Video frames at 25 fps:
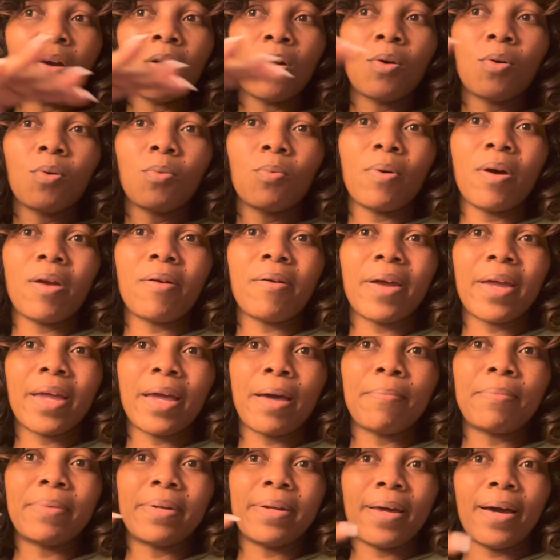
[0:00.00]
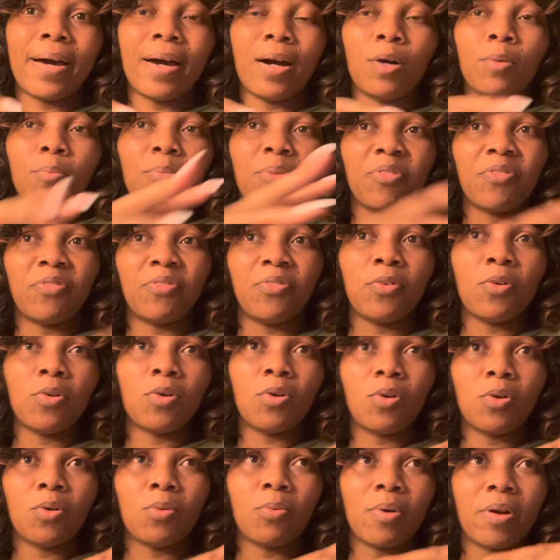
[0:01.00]
Where I am now,
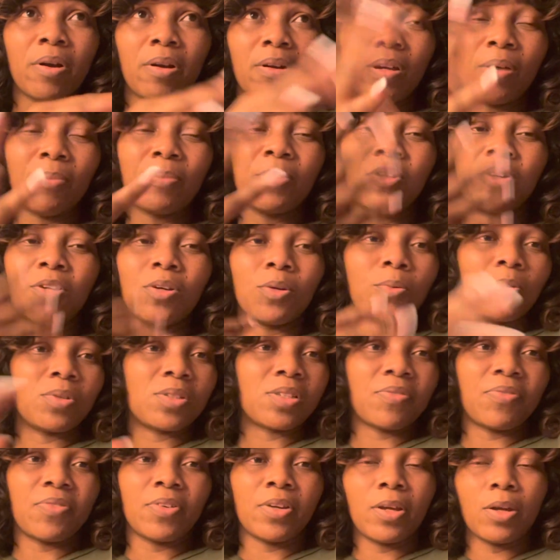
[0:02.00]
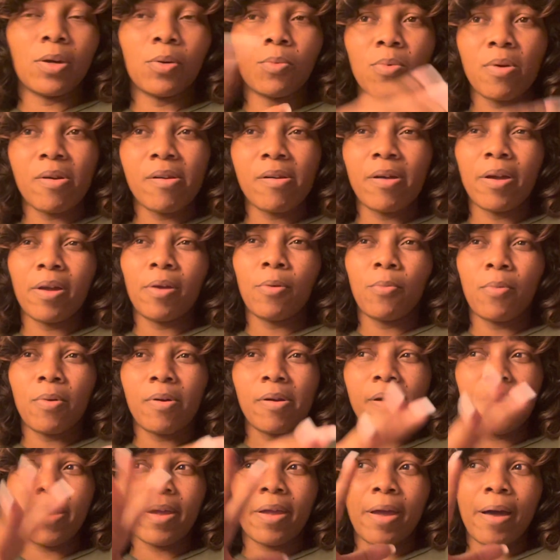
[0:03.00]
before where I mean you're gonna watch the video, where
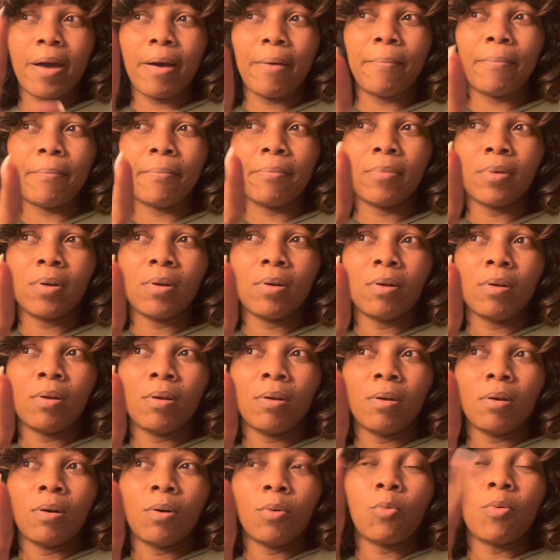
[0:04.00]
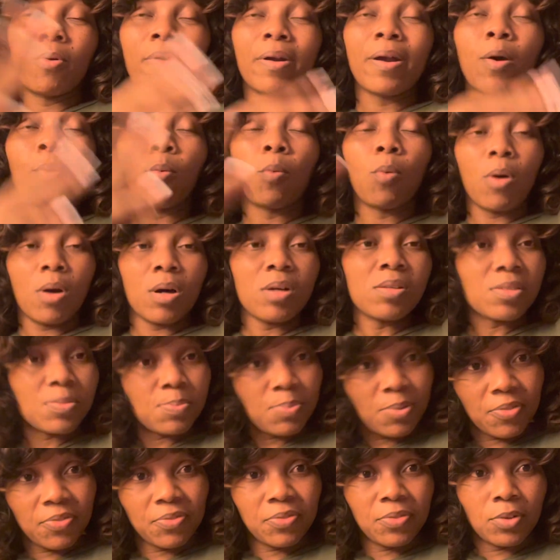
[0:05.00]
I was
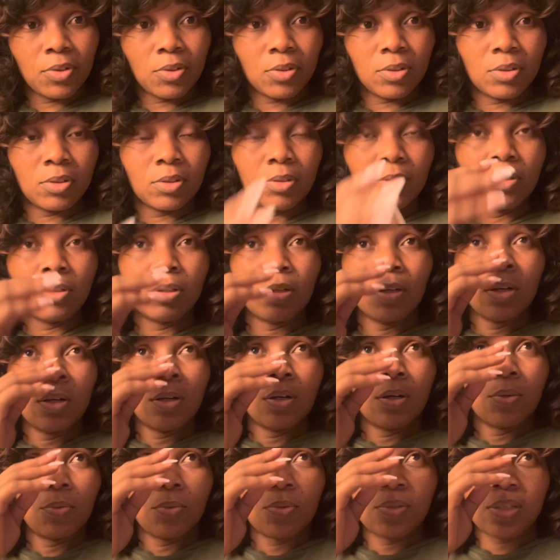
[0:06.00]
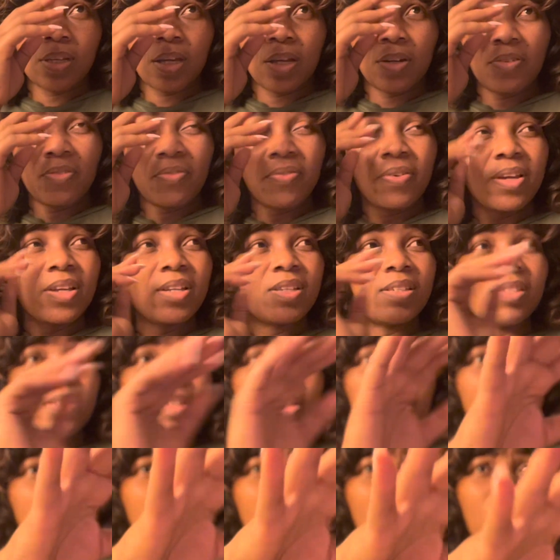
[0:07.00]
before was kind of
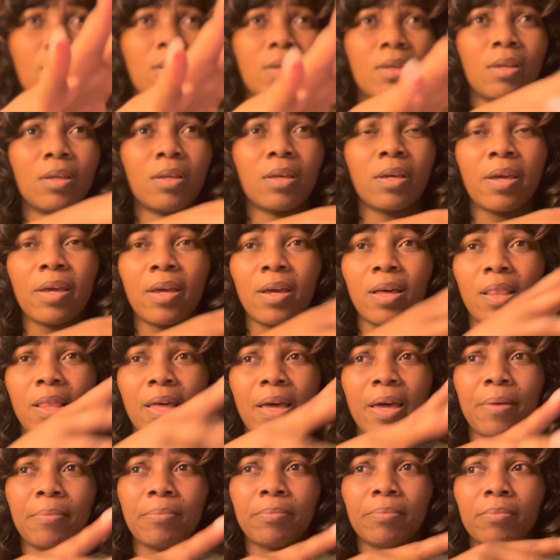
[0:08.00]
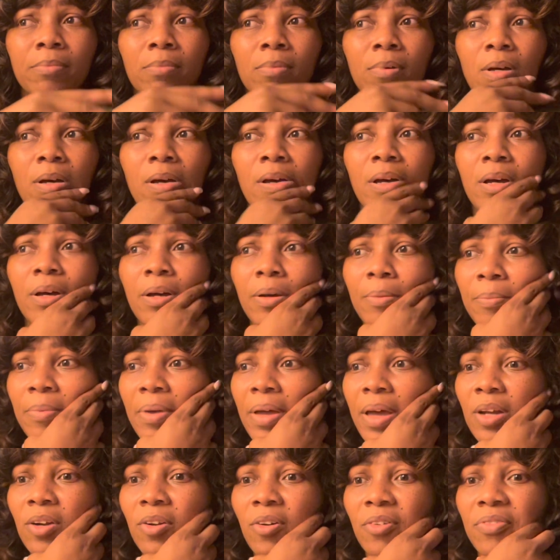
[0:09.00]
facing the KLM
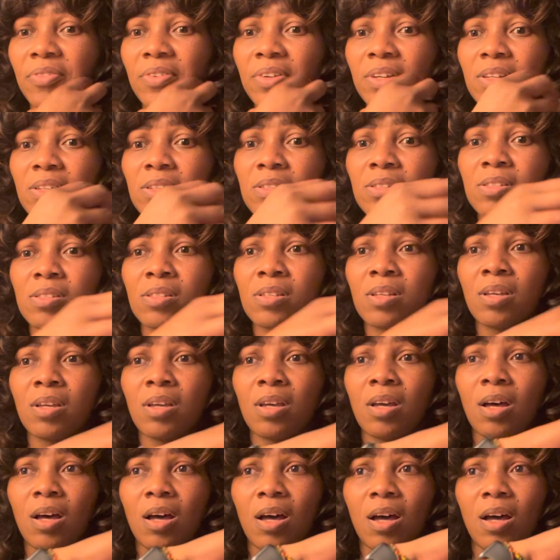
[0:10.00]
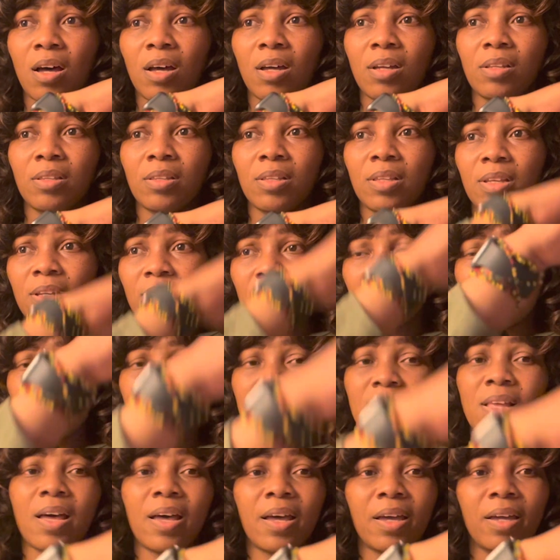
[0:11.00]
head office, and the other
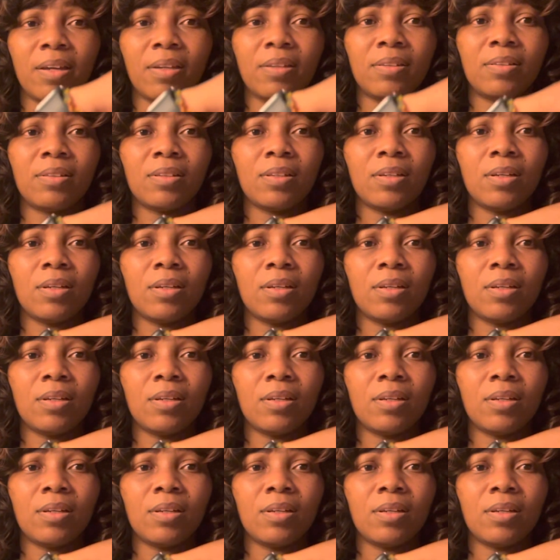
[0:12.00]
side,